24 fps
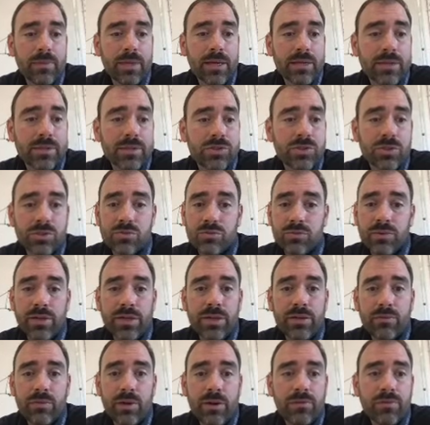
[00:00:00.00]
That is just
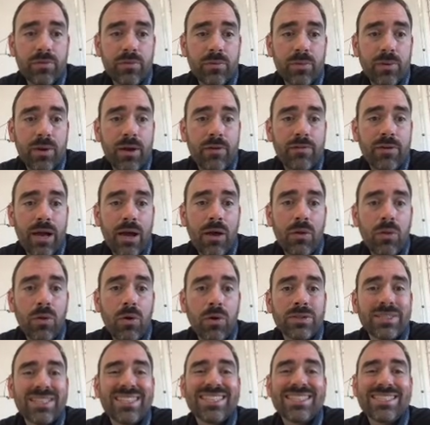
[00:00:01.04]
reading right from the graph. How
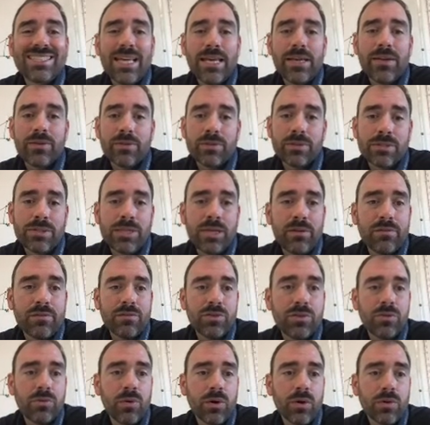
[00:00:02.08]
long did it take her to save
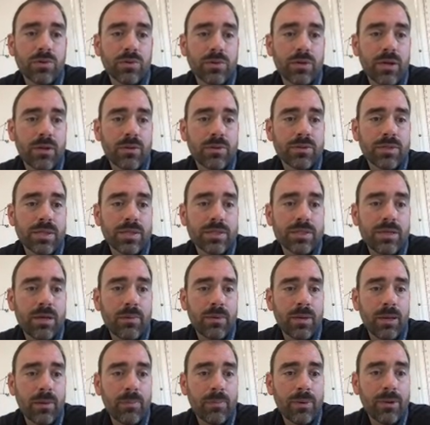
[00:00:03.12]
$200? That's
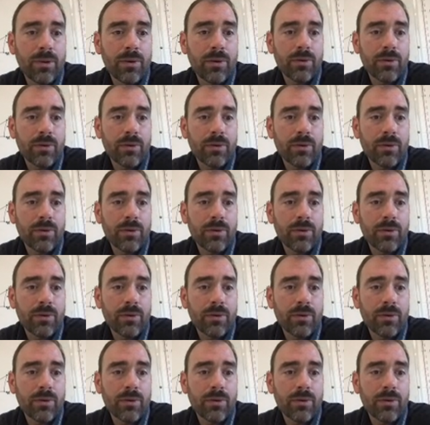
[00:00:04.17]
coming up here and